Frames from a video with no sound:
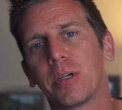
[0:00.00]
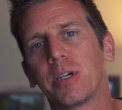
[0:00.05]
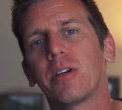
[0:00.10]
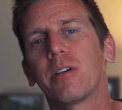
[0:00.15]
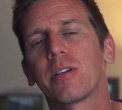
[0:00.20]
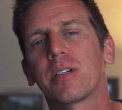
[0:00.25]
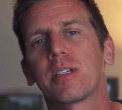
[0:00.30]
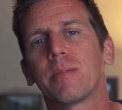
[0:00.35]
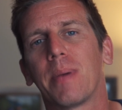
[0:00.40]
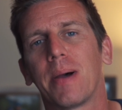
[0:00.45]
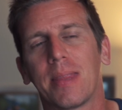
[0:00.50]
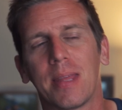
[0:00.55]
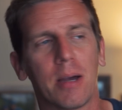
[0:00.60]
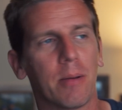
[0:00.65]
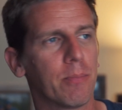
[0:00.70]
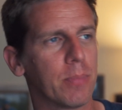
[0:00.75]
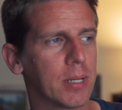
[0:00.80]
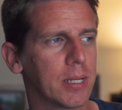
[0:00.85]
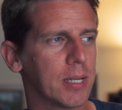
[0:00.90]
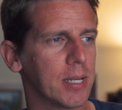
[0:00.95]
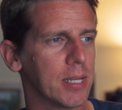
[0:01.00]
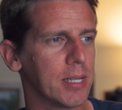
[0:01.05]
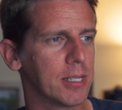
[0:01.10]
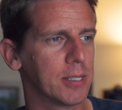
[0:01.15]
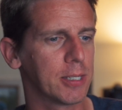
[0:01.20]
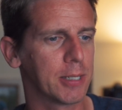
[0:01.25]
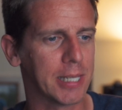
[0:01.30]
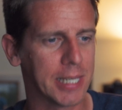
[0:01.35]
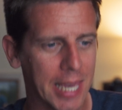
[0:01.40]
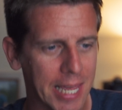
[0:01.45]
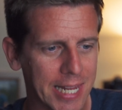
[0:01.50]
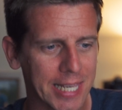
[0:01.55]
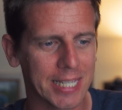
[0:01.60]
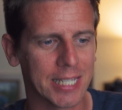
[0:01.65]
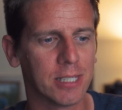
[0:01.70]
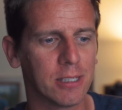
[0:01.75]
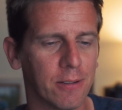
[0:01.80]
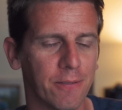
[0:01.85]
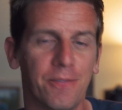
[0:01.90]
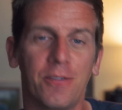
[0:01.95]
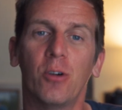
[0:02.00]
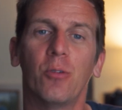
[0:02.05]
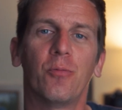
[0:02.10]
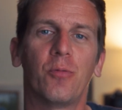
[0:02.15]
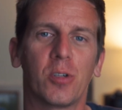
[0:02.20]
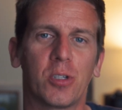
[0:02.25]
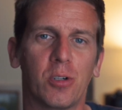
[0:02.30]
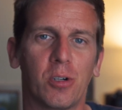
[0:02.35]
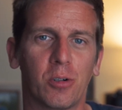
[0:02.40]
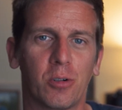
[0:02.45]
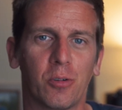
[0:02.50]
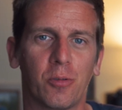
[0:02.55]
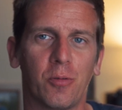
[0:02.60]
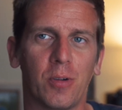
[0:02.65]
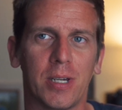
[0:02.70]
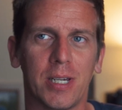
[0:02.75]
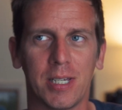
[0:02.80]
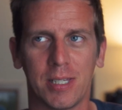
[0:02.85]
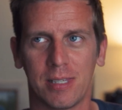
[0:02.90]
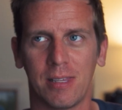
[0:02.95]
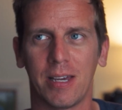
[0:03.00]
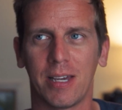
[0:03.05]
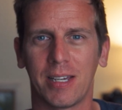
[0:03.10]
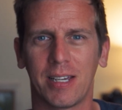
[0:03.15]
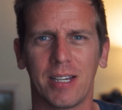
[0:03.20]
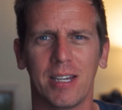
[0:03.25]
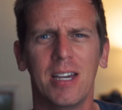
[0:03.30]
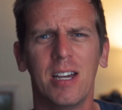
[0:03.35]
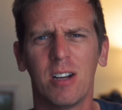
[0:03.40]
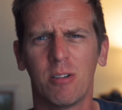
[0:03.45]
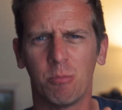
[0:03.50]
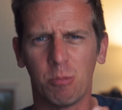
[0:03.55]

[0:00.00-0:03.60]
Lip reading: are curious about that because getting into film photography is like